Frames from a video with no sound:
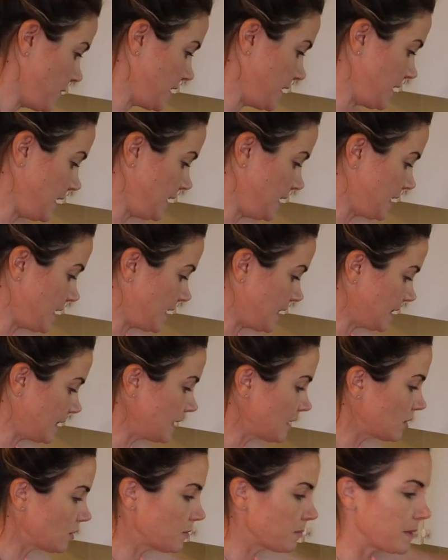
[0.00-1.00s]
we need a
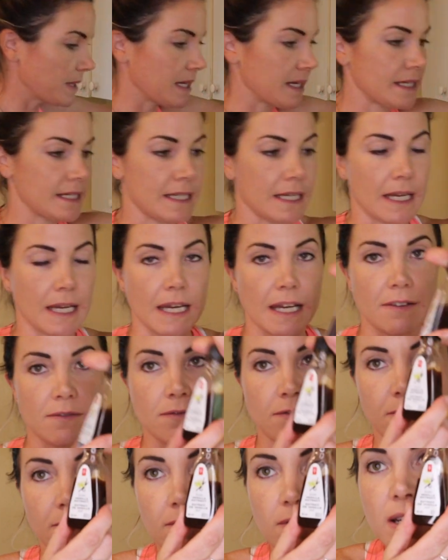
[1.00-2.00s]
little bit
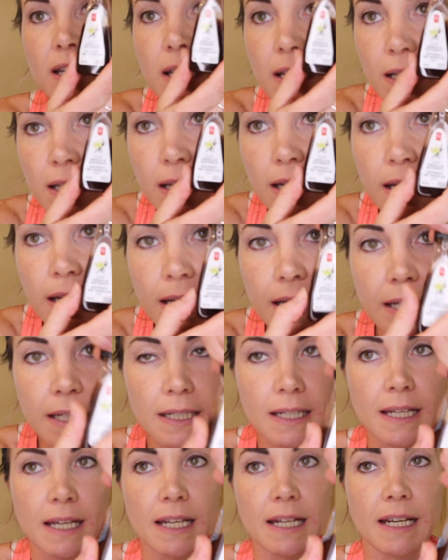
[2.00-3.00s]
of
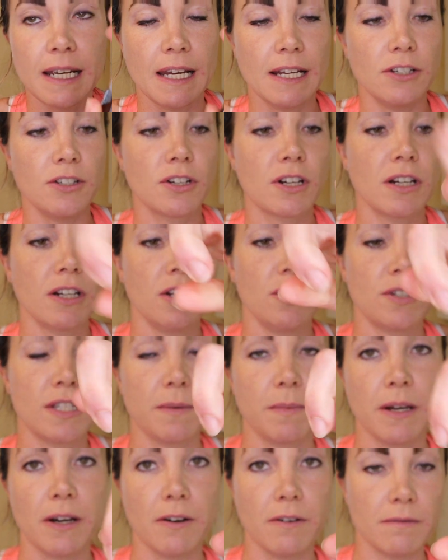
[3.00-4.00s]
vanilla. And again, you're gonna use
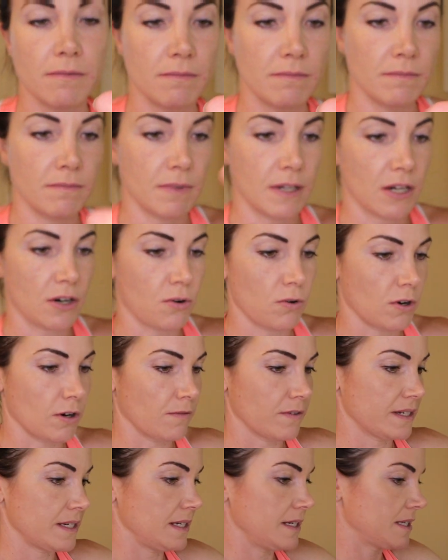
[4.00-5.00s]
about
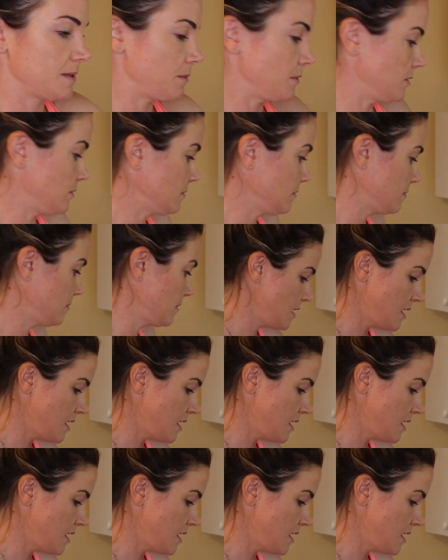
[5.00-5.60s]
1/4 teaspoon.